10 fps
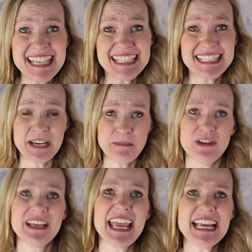6
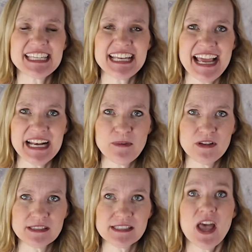communication
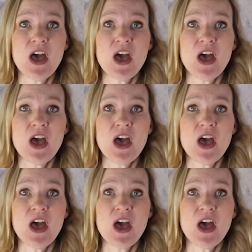animals.